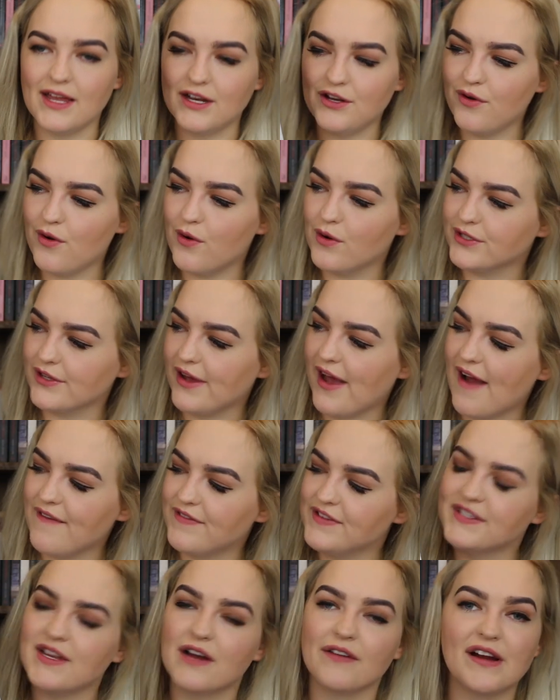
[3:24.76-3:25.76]
Then you also
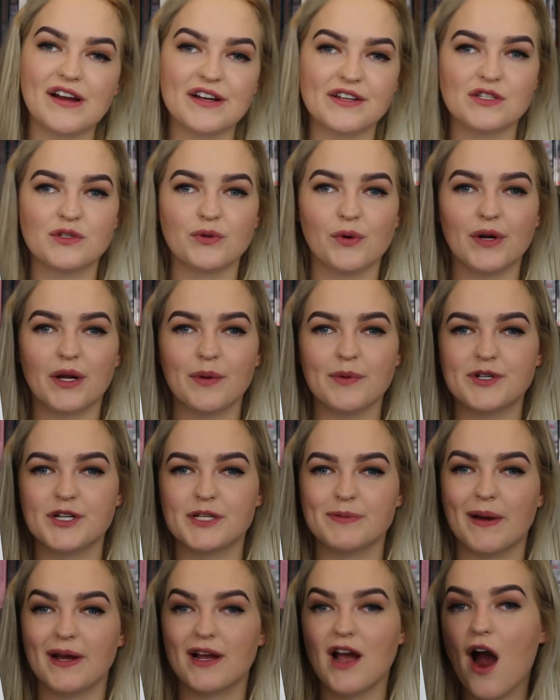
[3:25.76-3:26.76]
have The Tsarina's Daughter, which
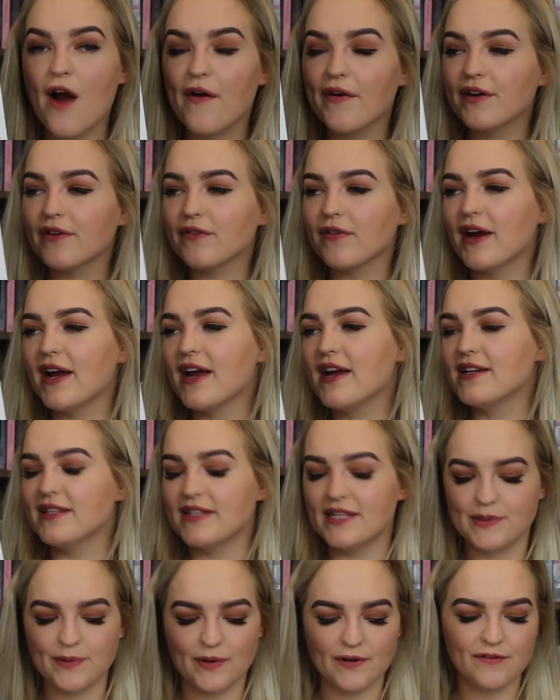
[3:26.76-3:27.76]
is my current read.
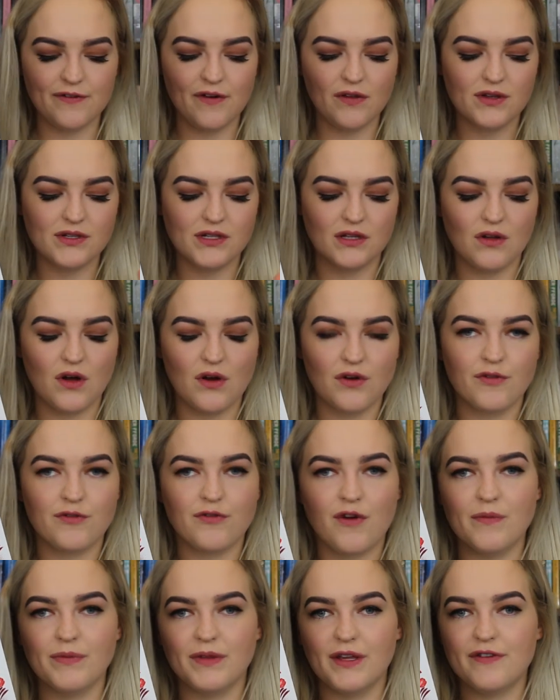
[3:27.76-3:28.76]
This one follows along
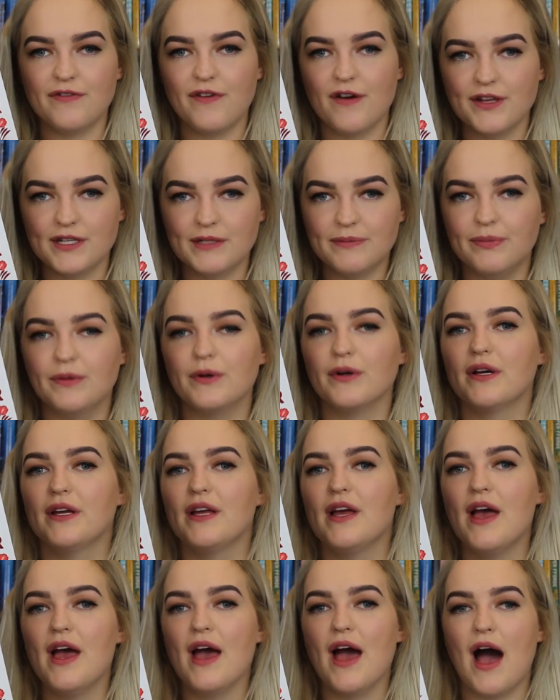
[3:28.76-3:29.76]
from the first
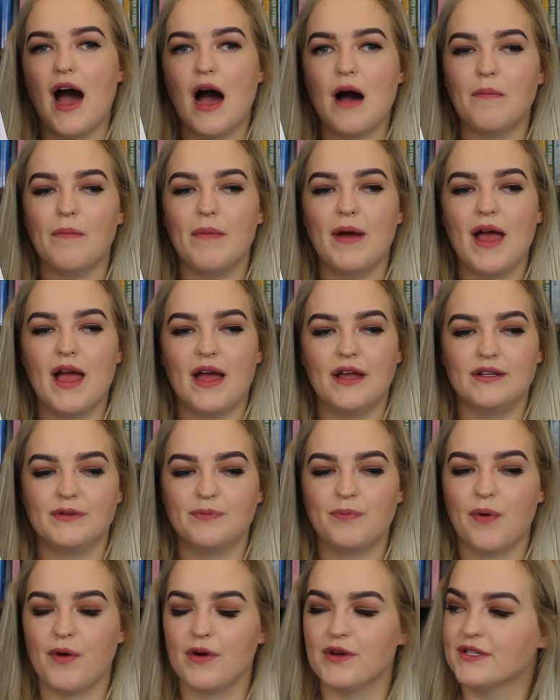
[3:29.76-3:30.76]
book
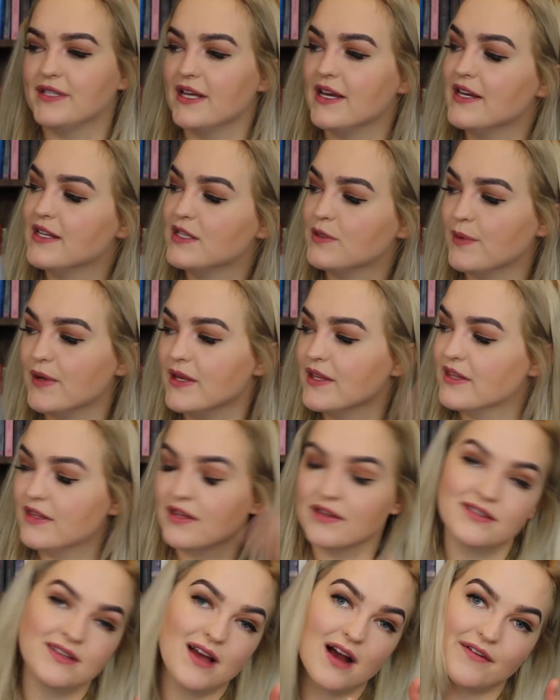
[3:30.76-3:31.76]
and proceeds with
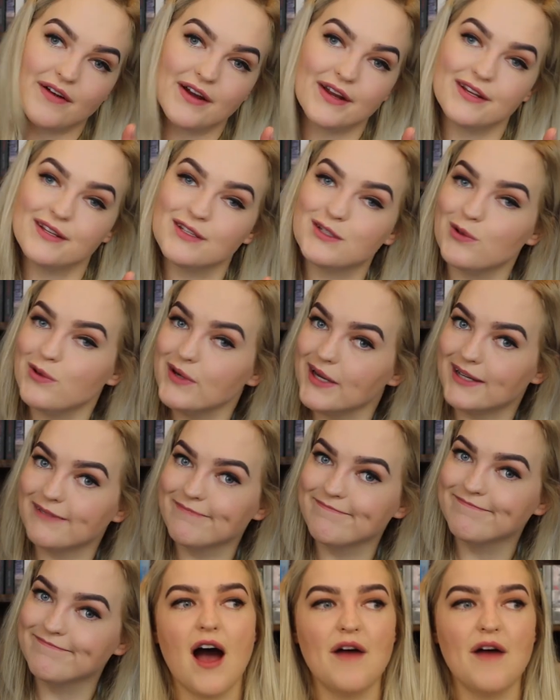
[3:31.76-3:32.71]
The Tsarina's Daughter.